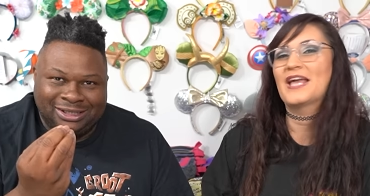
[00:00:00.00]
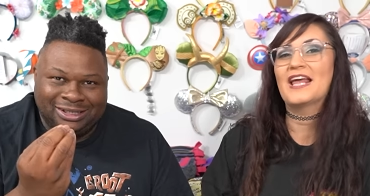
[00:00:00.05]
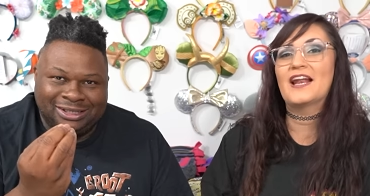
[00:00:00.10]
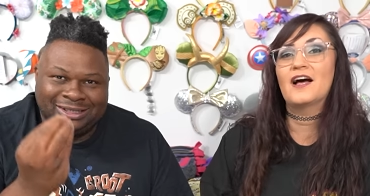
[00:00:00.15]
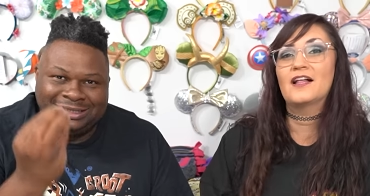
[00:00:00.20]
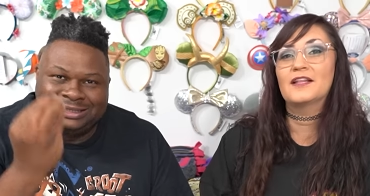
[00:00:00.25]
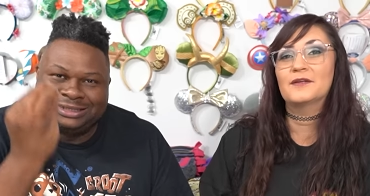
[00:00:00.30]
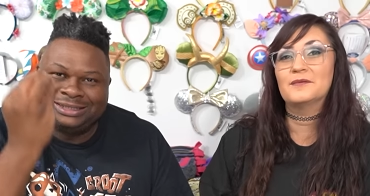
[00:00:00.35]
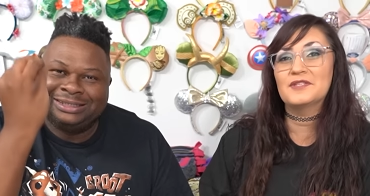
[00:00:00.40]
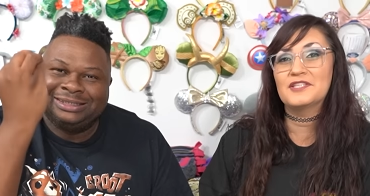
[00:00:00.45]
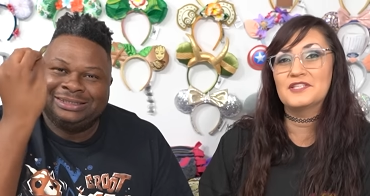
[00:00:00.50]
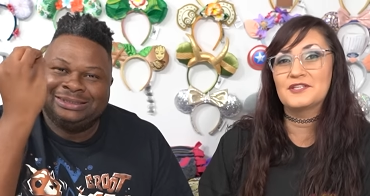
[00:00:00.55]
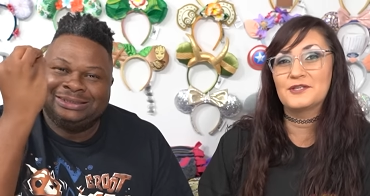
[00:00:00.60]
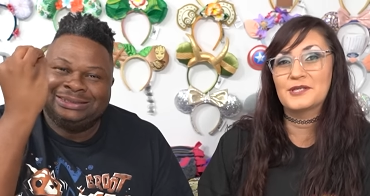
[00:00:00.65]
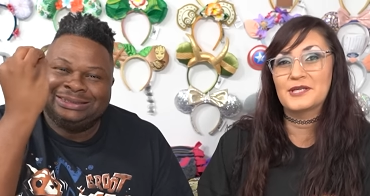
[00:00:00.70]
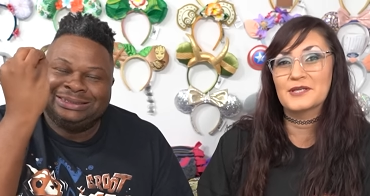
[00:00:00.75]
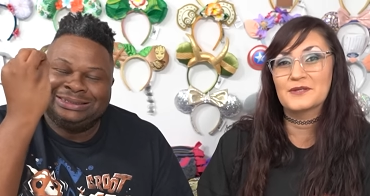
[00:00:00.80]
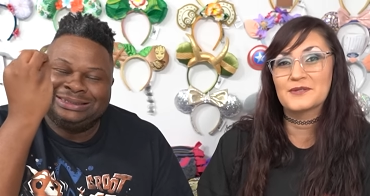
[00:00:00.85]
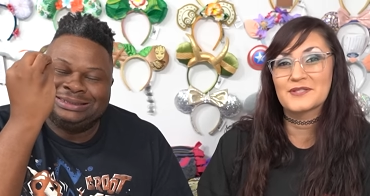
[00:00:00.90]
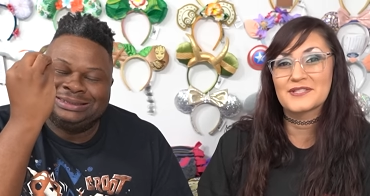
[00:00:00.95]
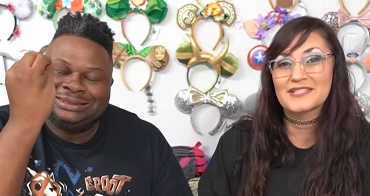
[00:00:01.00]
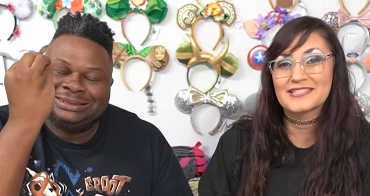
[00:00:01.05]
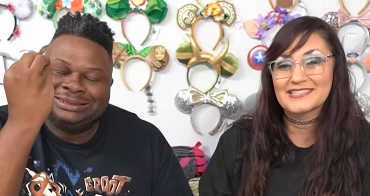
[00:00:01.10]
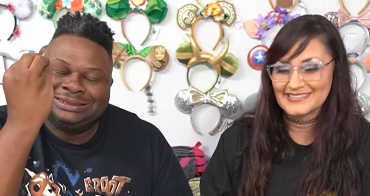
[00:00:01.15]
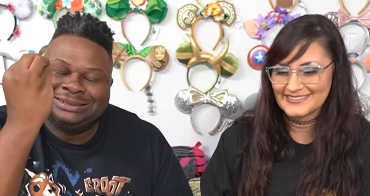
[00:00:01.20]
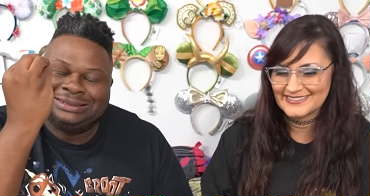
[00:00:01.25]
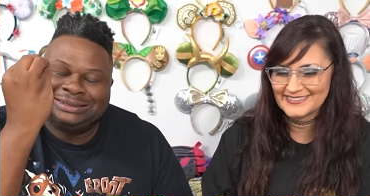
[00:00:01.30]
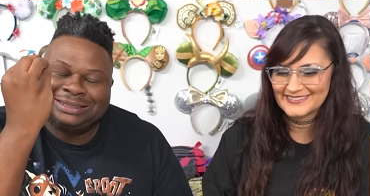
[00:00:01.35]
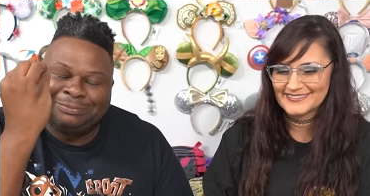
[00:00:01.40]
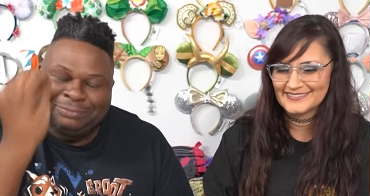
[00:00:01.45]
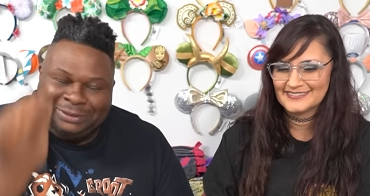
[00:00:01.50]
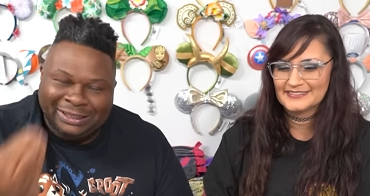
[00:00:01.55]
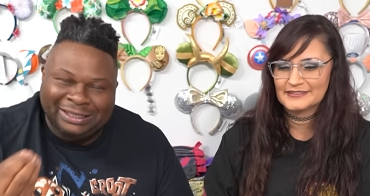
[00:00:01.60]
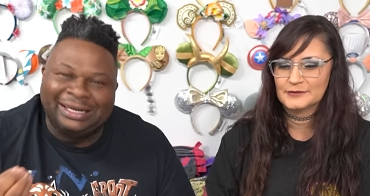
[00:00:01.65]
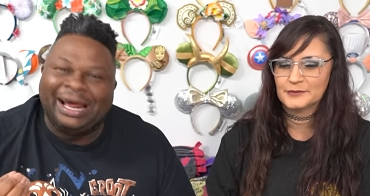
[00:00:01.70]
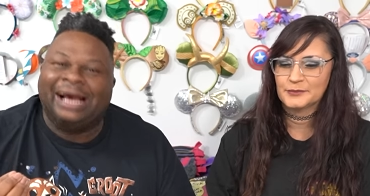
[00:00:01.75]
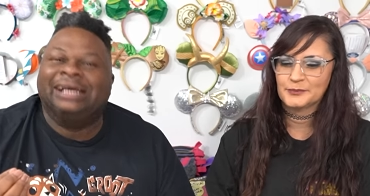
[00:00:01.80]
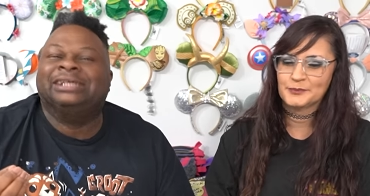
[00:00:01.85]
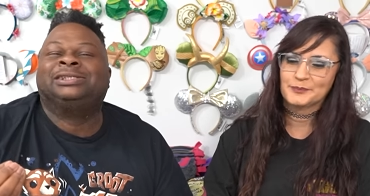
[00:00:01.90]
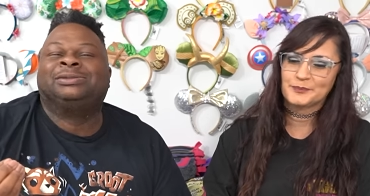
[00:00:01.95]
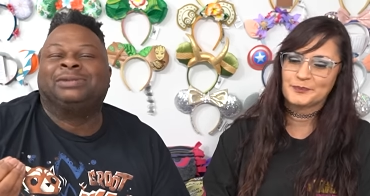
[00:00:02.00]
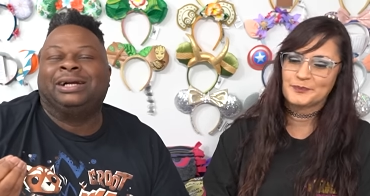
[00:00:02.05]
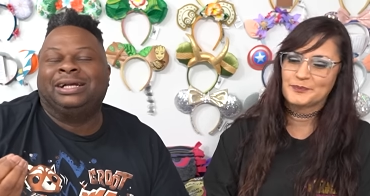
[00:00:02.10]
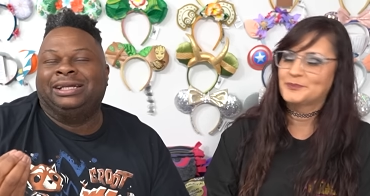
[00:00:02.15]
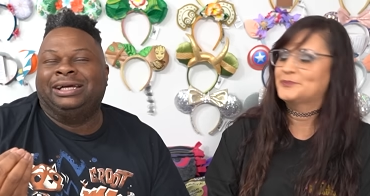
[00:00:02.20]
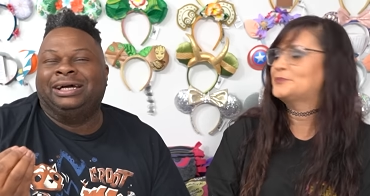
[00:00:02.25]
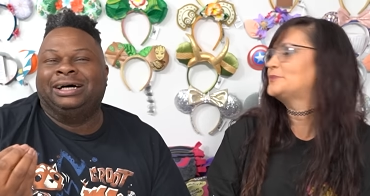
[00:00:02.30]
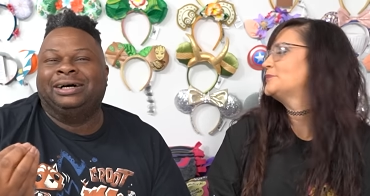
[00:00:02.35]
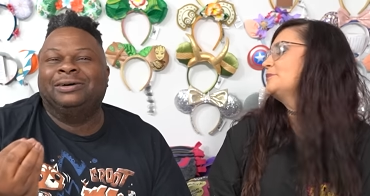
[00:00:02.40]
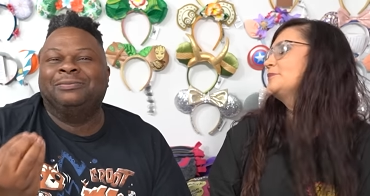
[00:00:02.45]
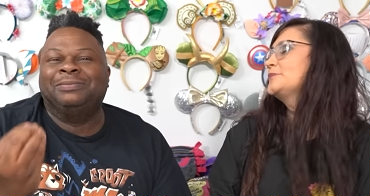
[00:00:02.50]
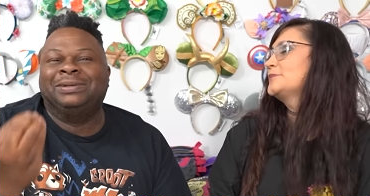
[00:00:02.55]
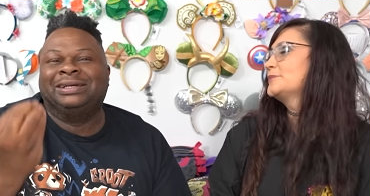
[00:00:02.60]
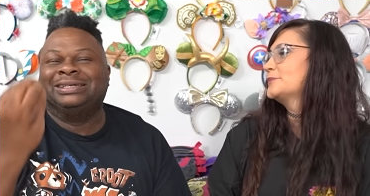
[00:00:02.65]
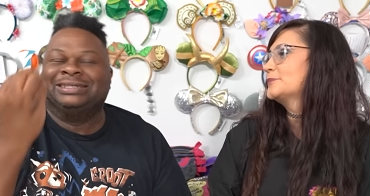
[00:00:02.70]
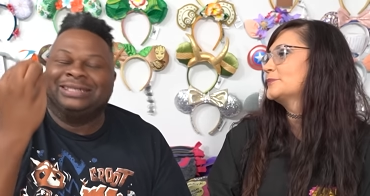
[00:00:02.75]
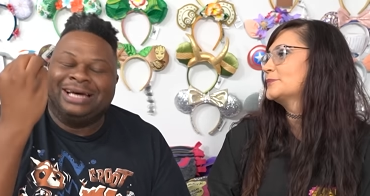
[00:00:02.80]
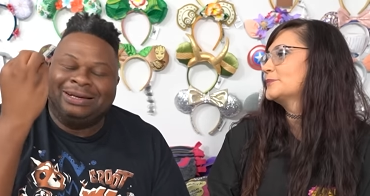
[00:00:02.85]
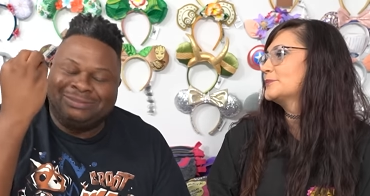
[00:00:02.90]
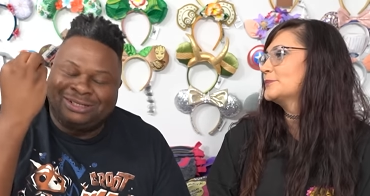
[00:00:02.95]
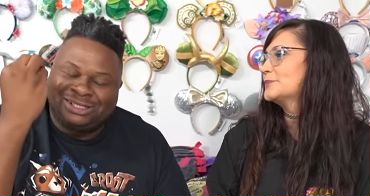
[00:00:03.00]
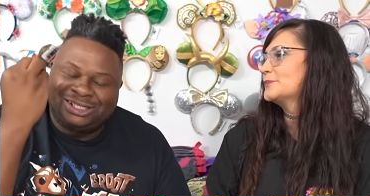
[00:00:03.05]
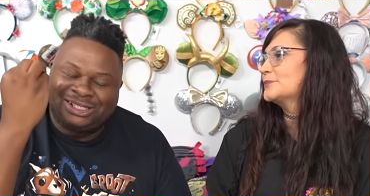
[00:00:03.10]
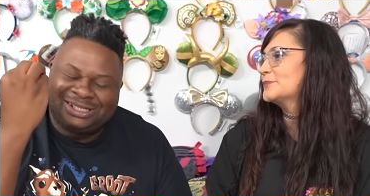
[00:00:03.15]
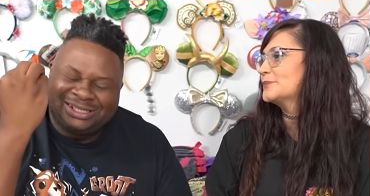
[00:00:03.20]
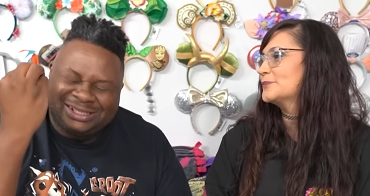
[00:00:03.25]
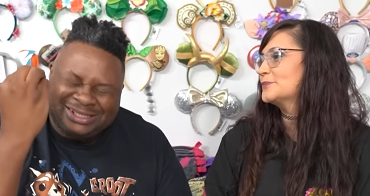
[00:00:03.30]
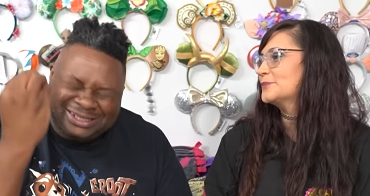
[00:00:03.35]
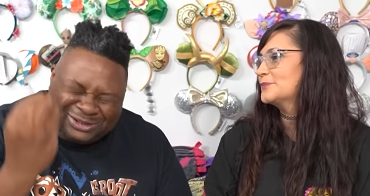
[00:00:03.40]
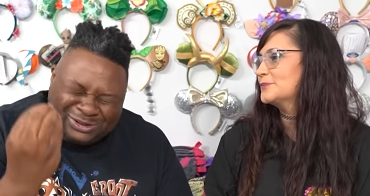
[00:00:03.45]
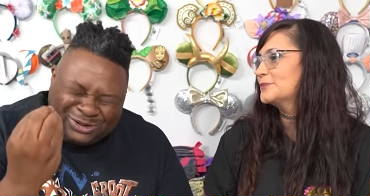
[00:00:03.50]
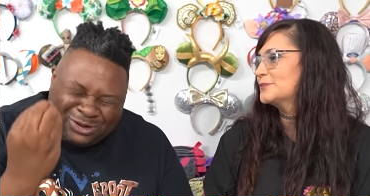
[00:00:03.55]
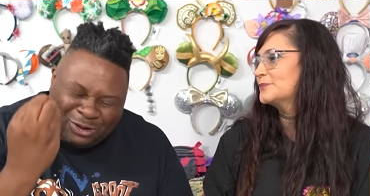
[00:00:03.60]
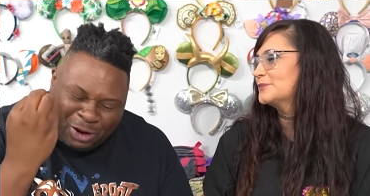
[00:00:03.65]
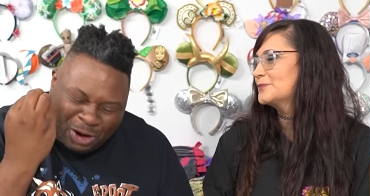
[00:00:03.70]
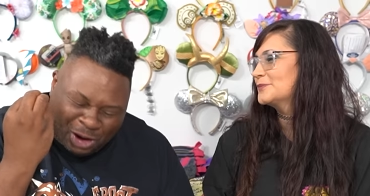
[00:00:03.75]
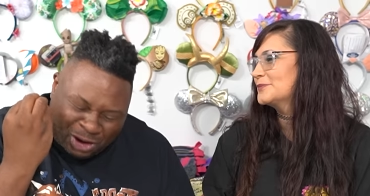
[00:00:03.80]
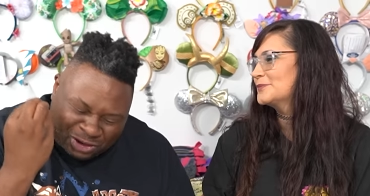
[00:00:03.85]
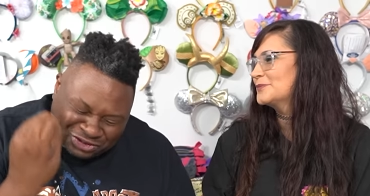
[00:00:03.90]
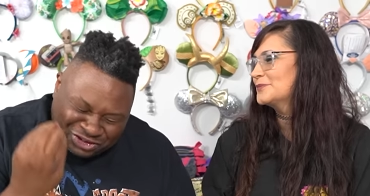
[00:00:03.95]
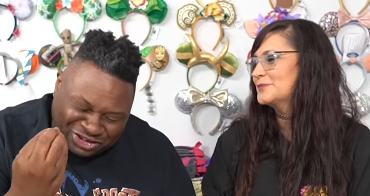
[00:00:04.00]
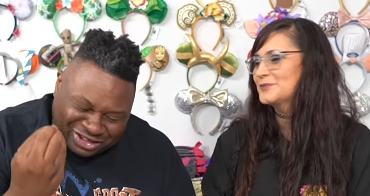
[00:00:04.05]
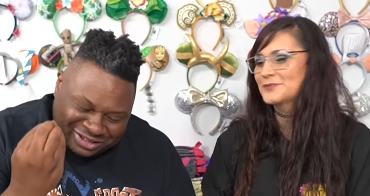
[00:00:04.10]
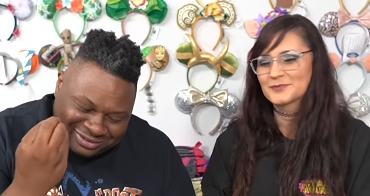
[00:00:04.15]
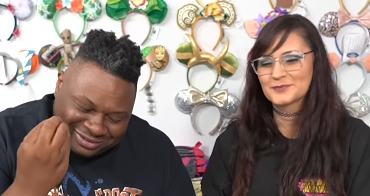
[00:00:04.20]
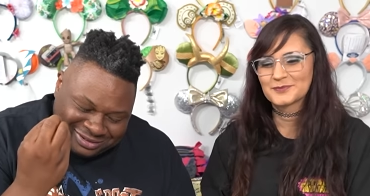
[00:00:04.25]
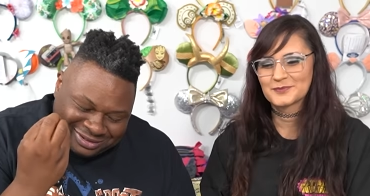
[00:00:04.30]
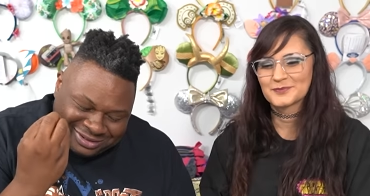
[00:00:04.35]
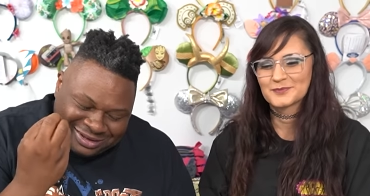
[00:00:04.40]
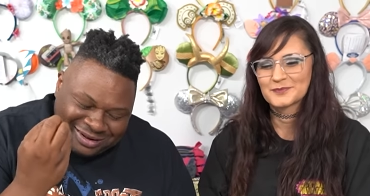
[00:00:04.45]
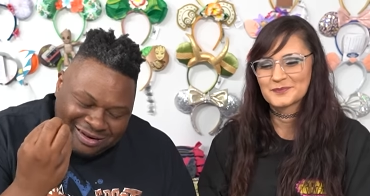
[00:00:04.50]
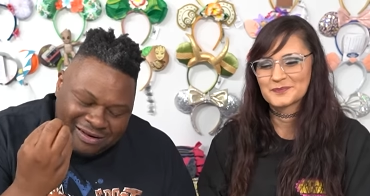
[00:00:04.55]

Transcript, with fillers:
Speaker 1: At Hollywood Studios.
Speaker 2: I'm being nice right now because I'm still haunted